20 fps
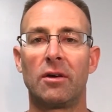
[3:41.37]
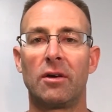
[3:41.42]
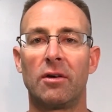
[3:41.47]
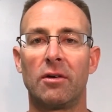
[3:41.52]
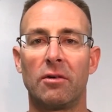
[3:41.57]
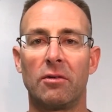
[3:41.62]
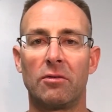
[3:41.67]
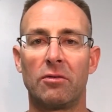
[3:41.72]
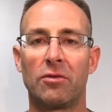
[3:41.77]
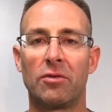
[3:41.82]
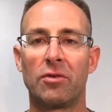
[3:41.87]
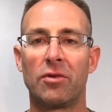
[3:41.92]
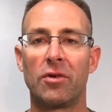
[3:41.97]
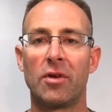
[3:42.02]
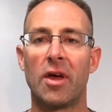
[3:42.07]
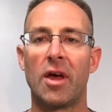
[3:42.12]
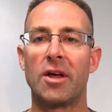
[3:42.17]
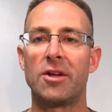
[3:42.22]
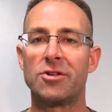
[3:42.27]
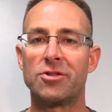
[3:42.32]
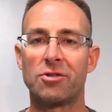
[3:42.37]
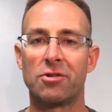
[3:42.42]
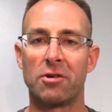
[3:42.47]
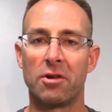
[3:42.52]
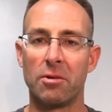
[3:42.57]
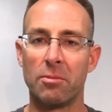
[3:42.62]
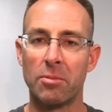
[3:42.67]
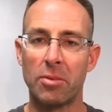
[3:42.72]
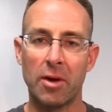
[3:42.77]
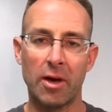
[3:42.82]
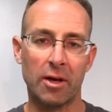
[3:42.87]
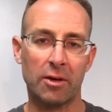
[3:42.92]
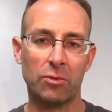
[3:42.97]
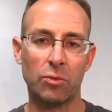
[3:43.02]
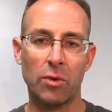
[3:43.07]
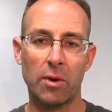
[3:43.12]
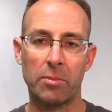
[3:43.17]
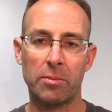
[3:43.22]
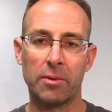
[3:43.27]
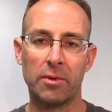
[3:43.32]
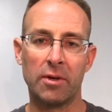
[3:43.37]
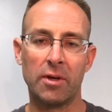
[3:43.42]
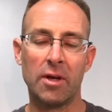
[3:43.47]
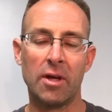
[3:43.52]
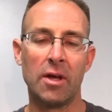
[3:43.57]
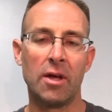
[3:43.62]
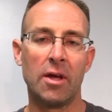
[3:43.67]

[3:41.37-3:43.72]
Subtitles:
of edge or impact weapon,